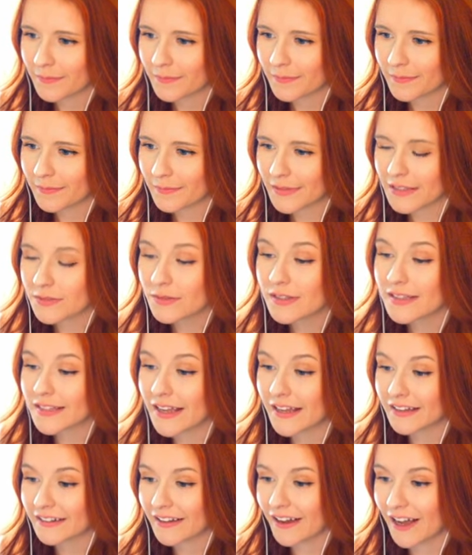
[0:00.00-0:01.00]
This one's
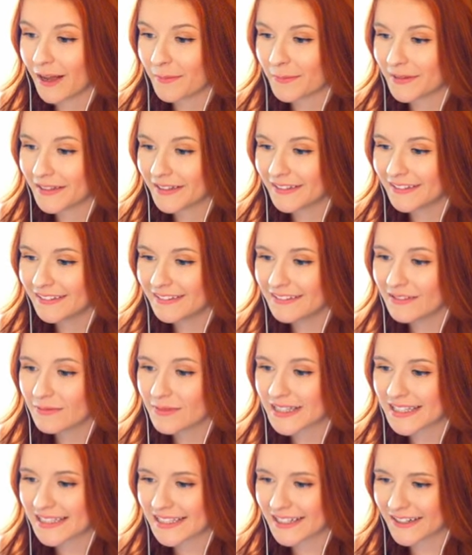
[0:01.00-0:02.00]
uncommon,
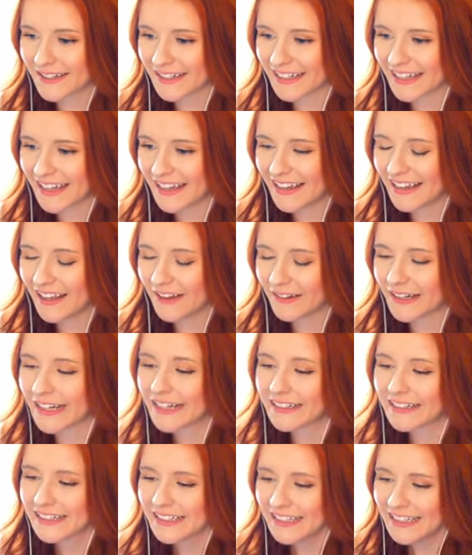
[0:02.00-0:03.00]
wisteria. All
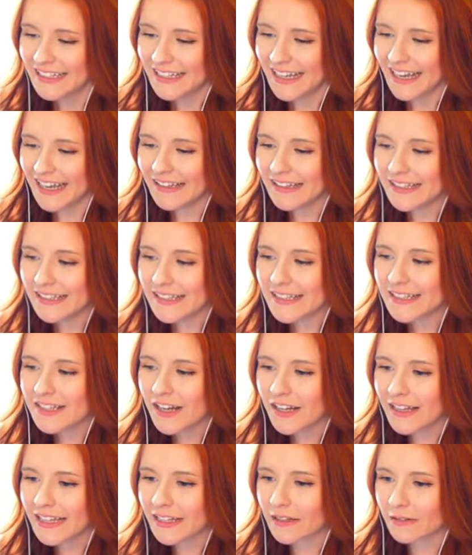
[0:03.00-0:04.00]
right, at least it's
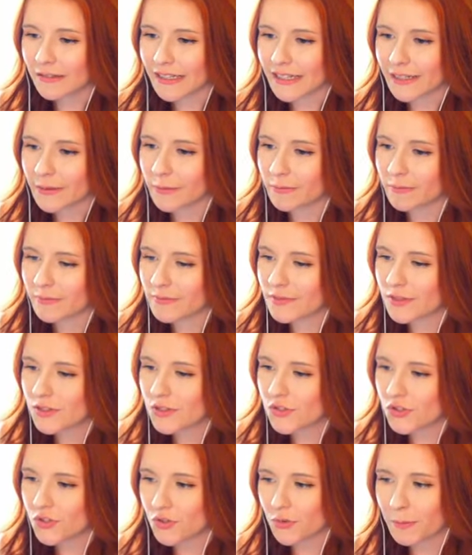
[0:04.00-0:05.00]
not like a like a
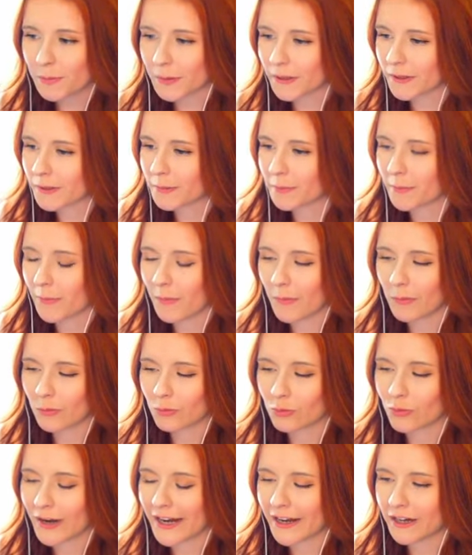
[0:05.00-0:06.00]
super
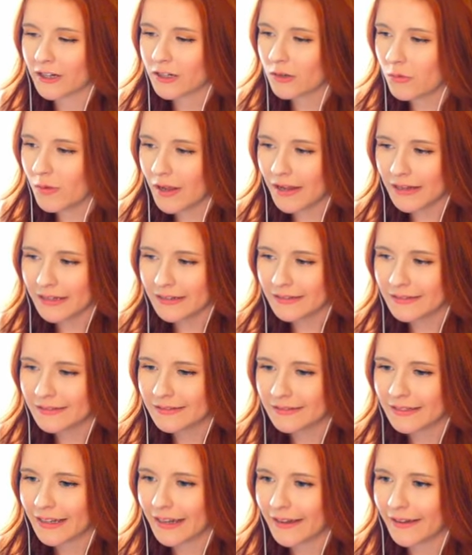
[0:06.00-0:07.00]
rare
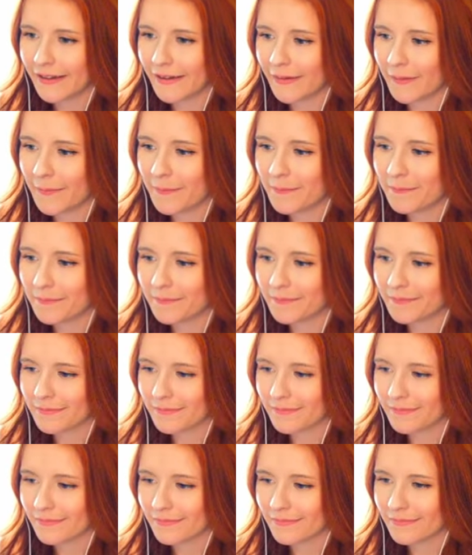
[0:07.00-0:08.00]
one. Um,
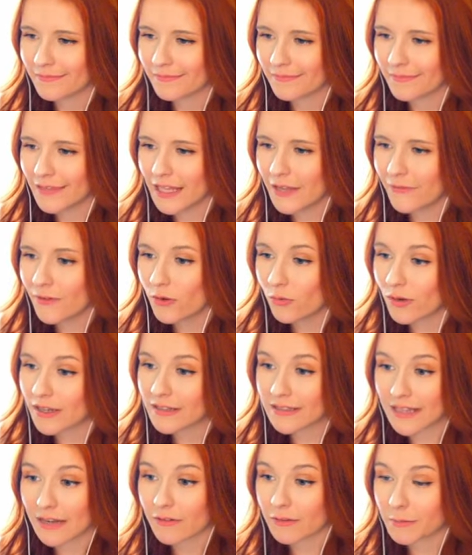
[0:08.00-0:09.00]
if it
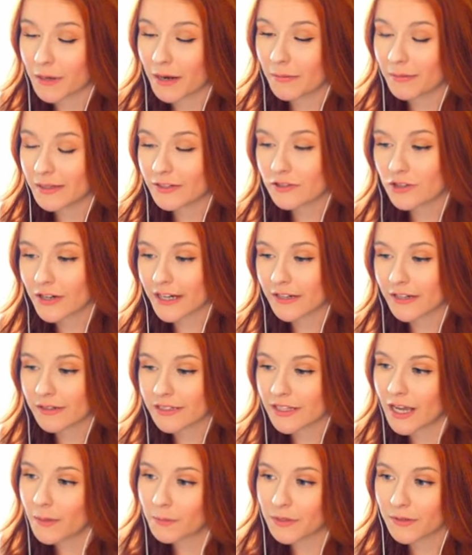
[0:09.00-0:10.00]
was, I would probably try to
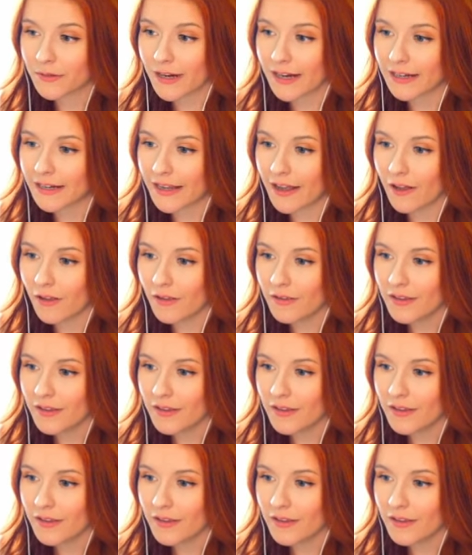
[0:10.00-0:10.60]
adopt it right now,